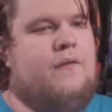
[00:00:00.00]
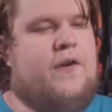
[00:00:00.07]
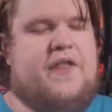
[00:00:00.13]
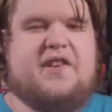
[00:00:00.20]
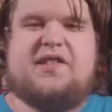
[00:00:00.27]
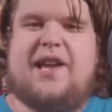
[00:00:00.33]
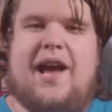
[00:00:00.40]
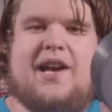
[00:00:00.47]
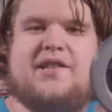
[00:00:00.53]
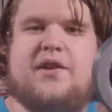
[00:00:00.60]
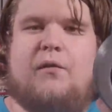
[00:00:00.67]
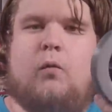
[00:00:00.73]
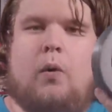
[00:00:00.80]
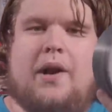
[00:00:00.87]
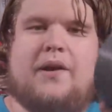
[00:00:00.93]
for the size
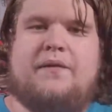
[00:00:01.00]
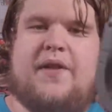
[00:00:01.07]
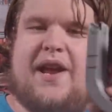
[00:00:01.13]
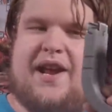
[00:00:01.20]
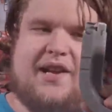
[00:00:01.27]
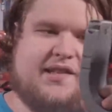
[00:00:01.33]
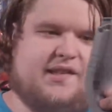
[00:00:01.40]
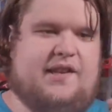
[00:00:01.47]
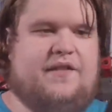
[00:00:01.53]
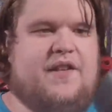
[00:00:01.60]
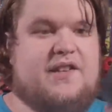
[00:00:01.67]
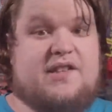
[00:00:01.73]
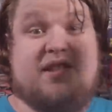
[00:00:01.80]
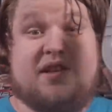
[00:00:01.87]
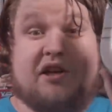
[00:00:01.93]
of one of these. And
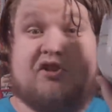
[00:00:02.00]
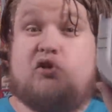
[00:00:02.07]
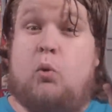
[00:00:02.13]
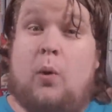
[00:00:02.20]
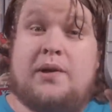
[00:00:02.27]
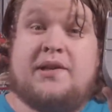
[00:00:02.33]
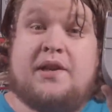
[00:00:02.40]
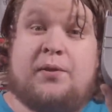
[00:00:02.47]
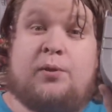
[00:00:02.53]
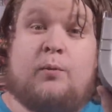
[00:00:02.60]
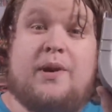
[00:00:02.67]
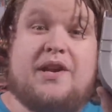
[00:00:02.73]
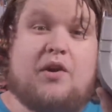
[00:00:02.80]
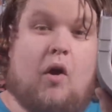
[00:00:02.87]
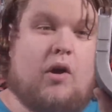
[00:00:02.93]
this is a
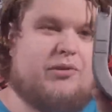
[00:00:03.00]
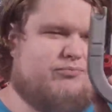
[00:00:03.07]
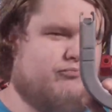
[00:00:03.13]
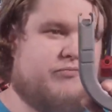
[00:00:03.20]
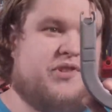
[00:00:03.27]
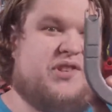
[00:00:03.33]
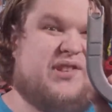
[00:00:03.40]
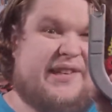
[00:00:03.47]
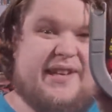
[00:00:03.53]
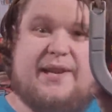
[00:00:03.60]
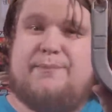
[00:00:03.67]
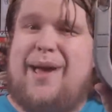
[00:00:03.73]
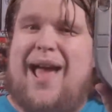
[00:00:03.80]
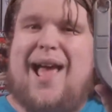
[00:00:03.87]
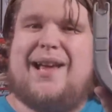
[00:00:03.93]
23 dart
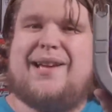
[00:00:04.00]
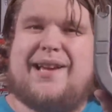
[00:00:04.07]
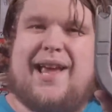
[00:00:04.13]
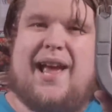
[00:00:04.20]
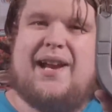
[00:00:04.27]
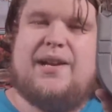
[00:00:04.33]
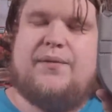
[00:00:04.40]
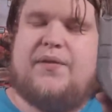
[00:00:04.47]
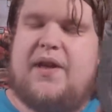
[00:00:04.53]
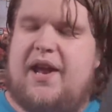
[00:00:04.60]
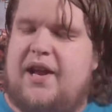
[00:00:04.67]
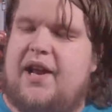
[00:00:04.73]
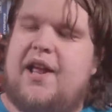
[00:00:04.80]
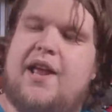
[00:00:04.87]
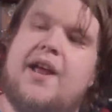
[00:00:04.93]
D mag kind of
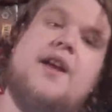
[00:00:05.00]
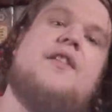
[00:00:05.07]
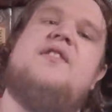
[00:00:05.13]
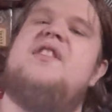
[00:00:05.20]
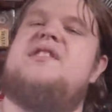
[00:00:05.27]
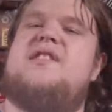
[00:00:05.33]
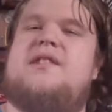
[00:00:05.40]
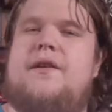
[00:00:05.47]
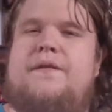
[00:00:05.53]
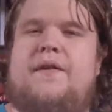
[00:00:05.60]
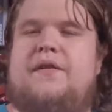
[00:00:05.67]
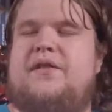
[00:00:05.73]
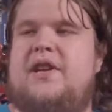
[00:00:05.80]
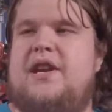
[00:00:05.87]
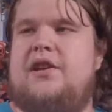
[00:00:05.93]
thing. This is a
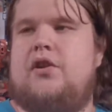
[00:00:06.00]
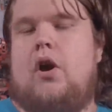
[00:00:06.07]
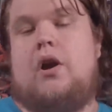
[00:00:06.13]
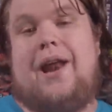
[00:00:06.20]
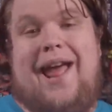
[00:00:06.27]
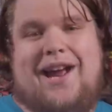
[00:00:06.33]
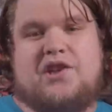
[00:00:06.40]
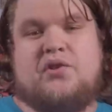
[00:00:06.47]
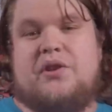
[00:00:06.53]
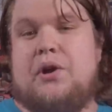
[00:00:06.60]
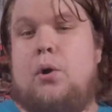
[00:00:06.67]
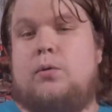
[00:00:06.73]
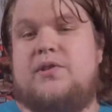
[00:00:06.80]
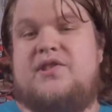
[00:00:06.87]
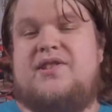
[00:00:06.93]
15 dart,
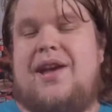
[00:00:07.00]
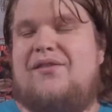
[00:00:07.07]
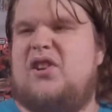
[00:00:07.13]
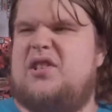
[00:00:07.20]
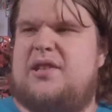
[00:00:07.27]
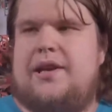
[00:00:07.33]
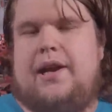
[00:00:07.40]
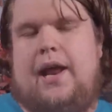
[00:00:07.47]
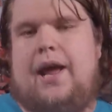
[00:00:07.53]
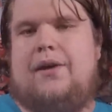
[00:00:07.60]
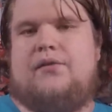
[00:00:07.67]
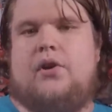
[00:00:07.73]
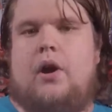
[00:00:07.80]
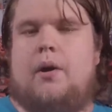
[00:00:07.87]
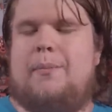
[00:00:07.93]
actually holds 17
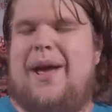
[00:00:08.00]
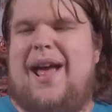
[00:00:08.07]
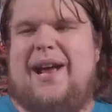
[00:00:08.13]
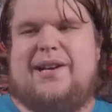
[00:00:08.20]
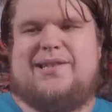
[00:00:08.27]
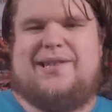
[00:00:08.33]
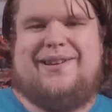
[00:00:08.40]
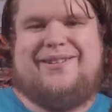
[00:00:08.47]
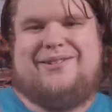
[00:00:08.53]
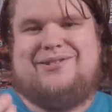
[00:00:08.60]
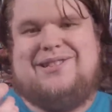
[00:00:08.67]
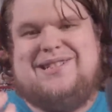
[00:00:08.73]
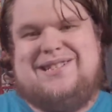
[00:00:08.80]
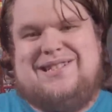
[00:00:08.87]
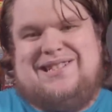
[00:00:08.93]
half dart mag,
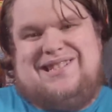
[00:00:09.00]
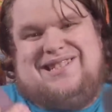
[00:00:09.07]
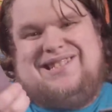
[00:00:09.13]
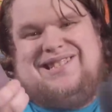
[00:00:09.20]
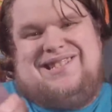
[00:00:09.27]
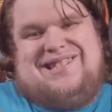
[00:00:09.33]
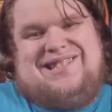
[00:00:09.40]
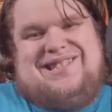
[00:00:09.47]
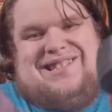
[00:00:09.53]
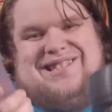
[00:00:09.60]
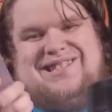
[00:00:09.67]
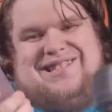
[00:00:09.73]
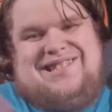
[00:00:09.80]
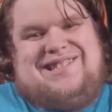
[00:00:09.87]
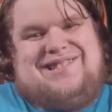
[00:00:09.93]
so
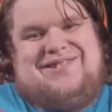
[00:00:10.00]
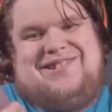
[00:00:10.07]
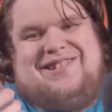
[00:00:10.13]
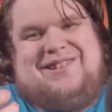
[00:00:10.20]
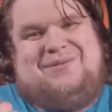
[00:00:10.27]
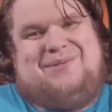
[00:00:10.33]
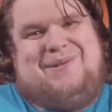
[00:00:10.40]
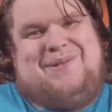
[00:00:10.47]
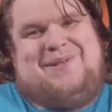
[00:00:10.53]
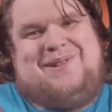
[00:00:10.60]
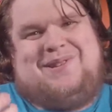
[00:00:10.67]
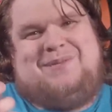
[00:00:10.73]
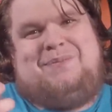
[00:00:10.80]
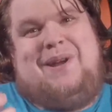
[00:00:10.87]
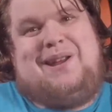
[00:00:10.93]
is it really worth
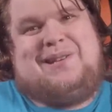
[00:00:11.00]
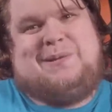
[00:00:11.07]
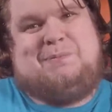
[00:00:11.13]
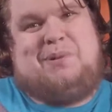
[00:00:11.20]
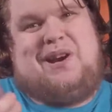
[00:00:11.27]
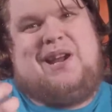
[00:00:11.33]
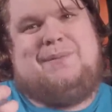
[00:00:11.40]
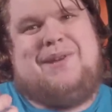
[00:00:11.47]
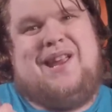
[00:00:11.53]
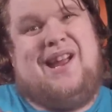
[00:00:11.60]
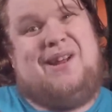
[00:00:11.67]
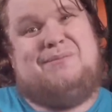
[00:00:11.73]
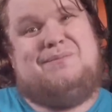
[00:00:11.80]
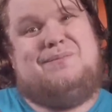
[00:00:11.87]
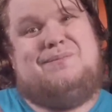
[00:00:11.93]
the space
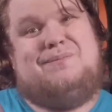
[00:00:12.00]
premium?